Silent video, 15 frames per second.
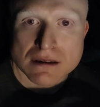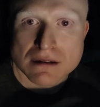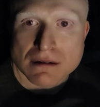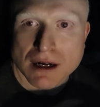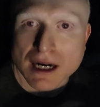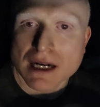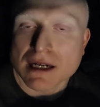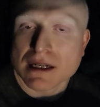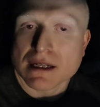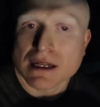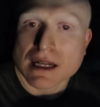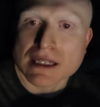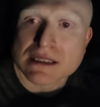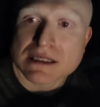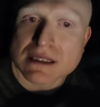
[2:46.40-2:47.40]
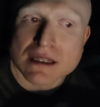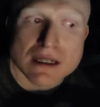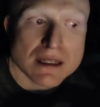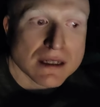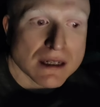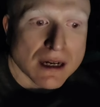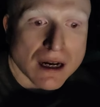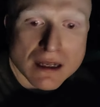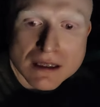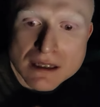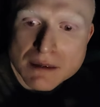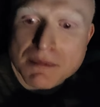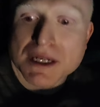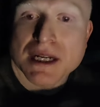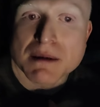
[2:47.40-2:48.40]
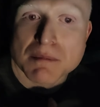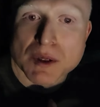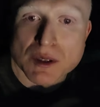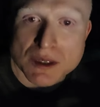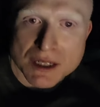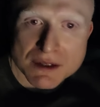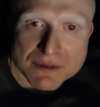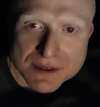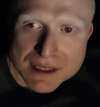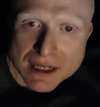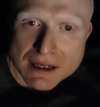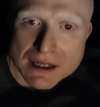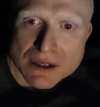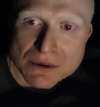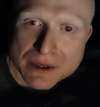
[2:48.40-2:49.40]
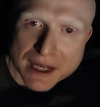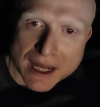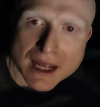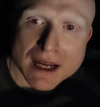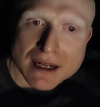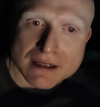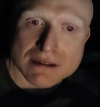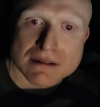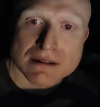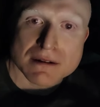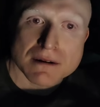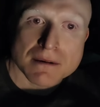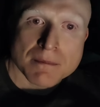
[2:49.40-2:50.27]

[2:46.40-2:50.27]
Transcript: Right? It's a limiting belief that you can't.